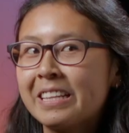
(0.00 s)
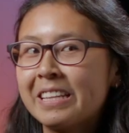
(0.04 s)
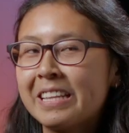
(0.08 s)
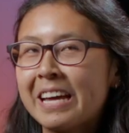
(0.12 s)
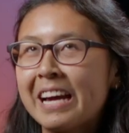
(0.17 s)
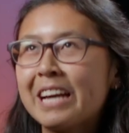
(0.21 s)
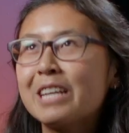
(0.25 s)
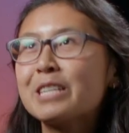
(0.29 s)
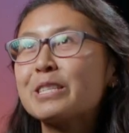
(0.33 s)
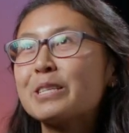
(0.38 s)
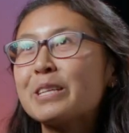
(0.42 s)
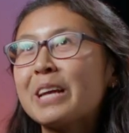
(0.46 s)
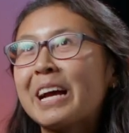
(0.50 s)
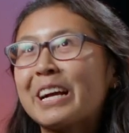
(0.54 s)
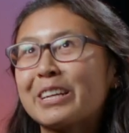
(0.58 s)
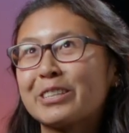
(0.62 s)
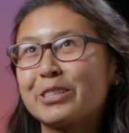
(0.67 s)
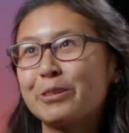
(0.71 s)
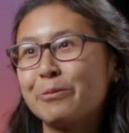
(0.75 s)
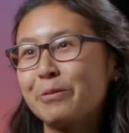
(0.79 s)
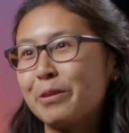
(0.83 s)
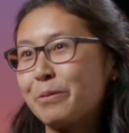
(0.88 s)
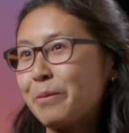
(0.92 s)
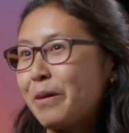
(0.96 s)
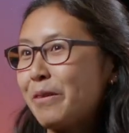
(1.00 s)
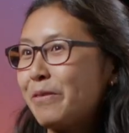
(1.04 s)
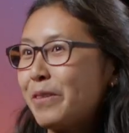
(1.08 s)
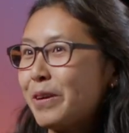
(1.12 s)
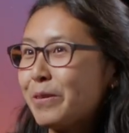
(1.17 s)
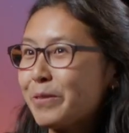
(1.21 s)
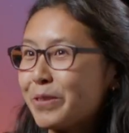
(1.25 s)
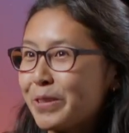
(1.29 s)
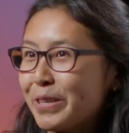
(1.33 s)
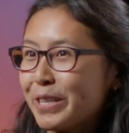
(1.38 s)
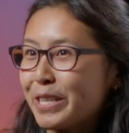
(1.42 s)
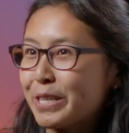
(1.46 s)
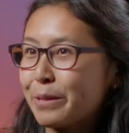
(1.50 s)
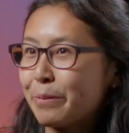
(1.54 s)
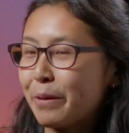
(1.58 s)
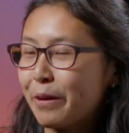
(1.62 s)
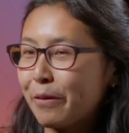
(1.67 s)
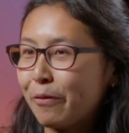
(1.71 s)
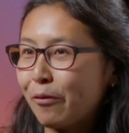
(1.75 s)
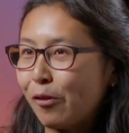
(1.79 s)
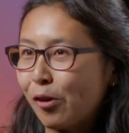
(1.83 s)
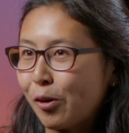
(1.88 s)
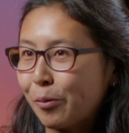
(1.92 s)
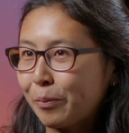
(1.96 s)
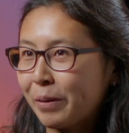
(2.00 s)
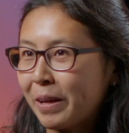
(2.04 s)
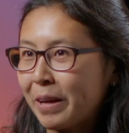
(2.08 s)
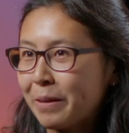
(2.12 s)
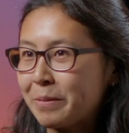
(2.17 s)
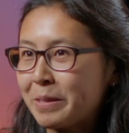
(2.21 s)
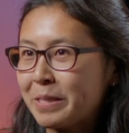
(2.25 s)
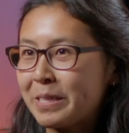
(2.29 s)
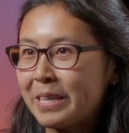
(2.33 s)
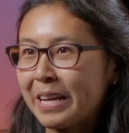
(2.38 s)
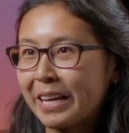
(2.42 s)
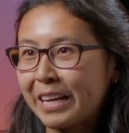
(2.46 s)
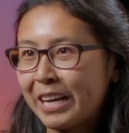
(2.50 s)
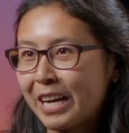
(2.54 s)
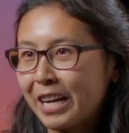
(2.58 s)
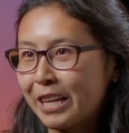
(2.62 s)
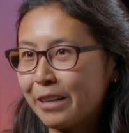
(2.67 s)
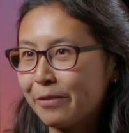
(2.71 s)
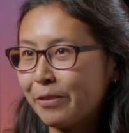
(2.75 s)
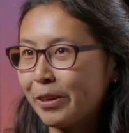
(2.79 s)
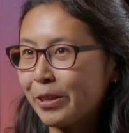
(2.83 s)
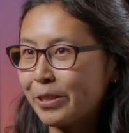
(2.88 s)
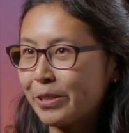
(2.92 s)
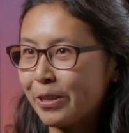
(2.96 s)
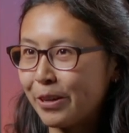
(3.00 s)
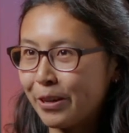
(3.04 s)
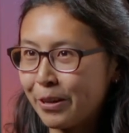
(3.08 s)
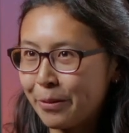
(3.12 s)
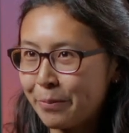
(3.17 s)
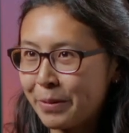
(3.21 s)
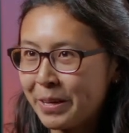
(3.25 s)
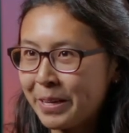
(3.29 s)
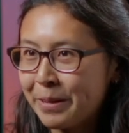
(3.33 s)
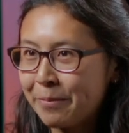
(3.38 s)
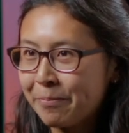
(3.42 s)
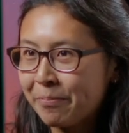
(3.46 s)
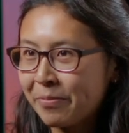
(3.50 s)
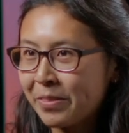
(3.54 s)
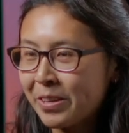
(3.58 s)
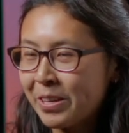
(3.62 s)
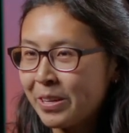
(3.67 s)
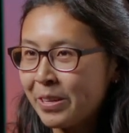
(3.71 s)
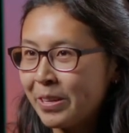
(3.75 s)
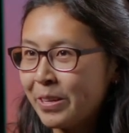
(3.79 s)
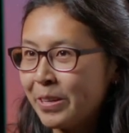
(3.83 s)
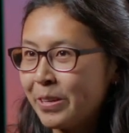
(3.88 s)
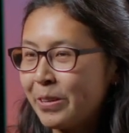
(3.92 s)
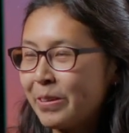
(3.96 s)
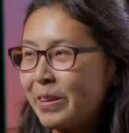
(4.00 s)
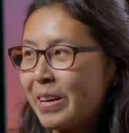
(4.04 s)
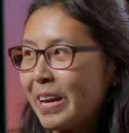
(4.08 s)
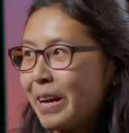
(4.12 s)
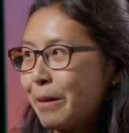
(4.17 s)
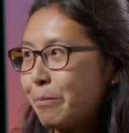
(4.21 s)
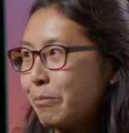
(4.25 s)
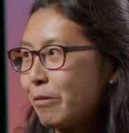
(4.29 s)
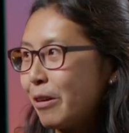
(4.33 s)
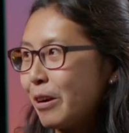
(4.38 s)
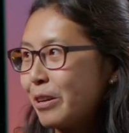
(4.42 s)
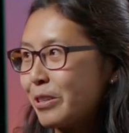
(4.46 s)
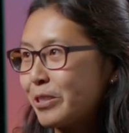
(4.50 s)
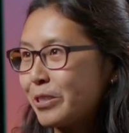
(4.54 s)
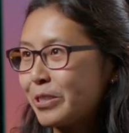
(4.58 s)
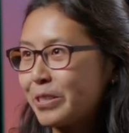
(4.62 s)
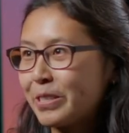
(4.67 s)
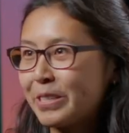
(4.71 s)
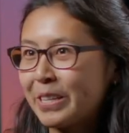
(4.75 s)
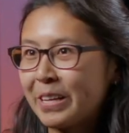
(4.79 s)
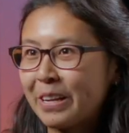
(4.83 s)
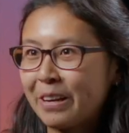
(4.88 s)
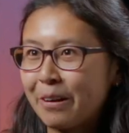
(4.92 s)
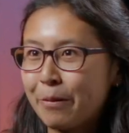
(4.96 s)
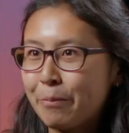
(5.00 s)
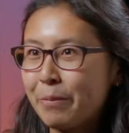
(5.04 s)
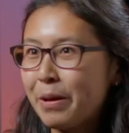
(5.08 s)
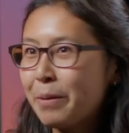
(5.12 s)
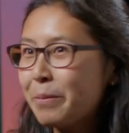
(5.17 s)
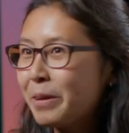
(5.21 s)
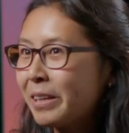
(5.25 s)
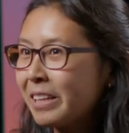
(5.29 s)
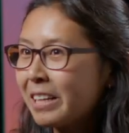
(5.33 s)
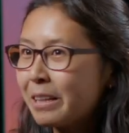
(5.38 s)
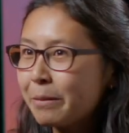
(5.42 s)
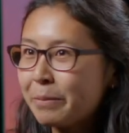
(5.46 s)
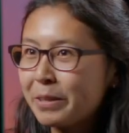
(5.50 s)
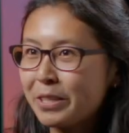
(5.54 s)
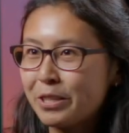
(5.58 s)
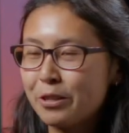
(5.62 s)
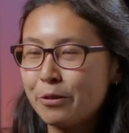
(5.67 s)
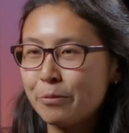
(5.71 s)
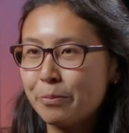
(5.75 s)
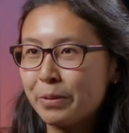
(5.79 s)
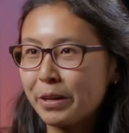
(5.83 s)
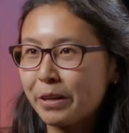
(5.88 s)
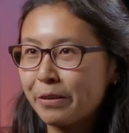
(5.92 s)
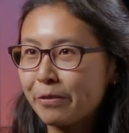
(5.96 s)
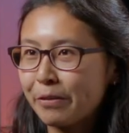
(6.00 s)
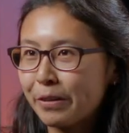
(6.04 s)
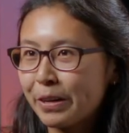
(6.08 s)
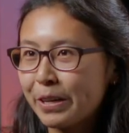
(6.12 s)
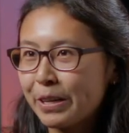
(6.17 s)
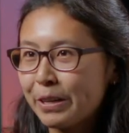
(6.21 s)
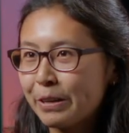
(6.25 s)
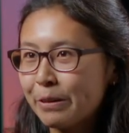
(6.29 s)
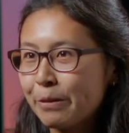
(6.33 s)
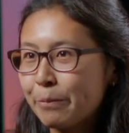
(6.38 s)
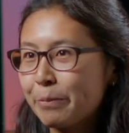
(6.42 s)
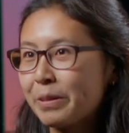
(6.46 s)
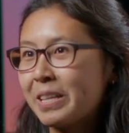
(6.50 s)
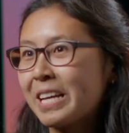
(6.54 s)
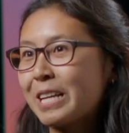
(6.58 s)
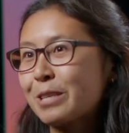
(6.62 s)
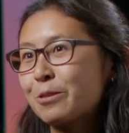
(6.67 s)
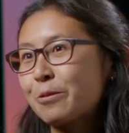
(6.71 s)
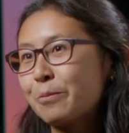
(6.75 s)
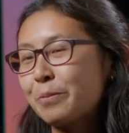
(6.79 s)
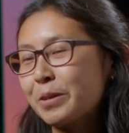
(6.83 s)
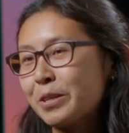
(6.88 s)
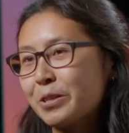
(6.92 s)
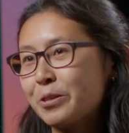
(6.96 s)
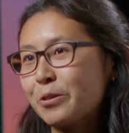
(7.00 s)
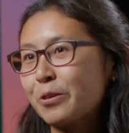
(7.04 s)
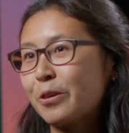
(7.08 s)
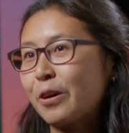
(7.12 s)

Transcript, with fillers: That is actually one of my favorite things about Formlabs, is that kind of autonomy. You get projects that are maybe a little bit too big for you, but that's what builds